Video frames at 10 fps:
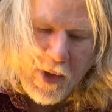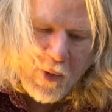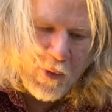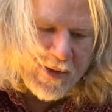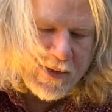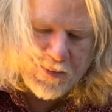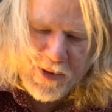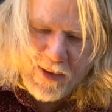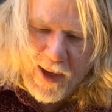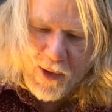Which has
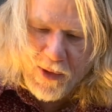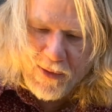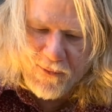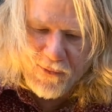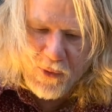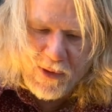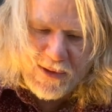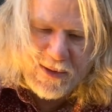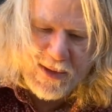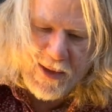been out on the floor
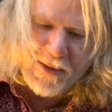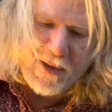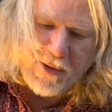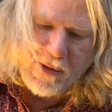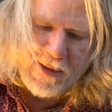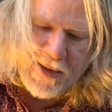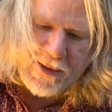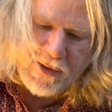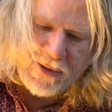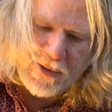since I had the good
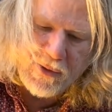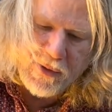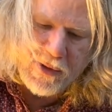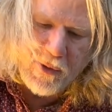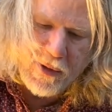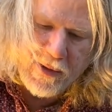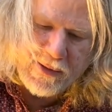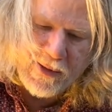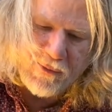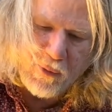intentions of doing yoga
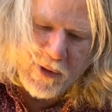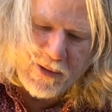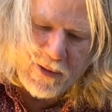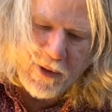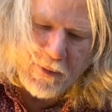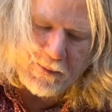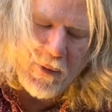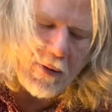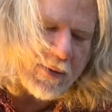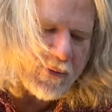several weeks ago.
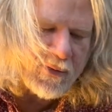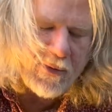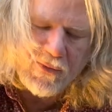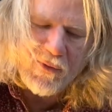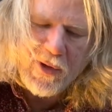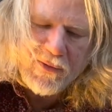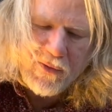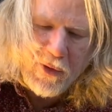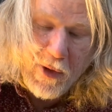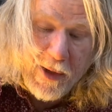No, it was just a few days
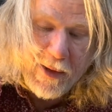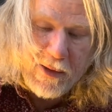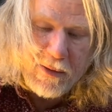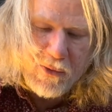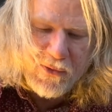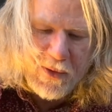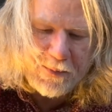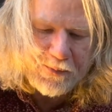ago. And I did do some.